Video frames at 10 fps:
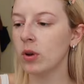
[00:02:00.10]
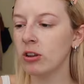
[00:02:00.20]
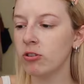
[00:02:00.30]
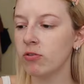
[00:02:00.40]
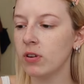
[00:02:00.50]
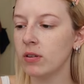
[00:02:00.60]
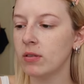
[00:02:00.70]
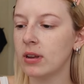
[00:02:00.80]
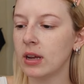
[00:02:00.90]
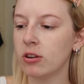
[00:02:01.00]
Which
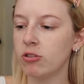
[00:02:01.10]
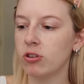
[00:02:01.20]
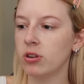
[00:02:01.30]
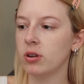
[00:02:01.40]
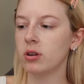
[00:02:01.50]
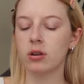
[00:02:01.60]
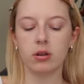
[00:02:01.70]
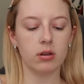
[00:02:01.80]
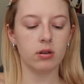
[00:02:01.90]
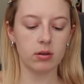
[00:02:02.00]
foundation?
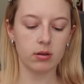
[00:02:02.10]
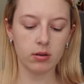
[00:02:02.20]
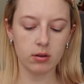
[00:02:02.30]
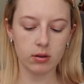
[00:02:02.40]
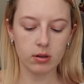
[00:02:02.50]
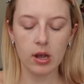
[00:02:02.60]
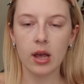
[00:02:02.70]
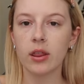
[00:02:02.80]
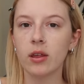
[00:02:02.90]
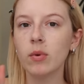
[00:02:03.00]

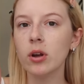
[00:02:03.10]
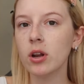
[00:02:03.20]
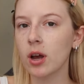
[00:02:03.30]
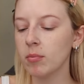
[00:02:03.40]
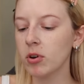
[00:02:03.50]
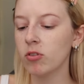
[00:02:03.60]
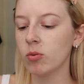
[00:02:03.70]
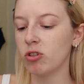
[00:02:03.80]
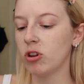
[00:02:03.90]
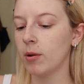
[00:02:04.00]
I think we're gonna, I'm gonna
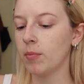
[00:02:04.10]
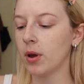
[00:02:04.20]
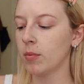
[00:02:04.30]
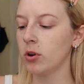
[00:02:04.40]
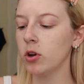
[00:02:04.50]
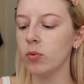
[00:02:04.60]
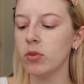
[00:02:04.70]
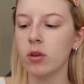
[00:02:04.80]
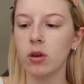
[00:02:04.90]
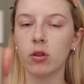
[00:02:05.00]
switch it up. I'm gonna go
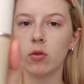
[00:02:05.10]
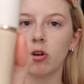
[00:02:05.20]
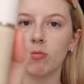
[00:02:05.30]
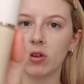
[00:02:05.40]
with the Laura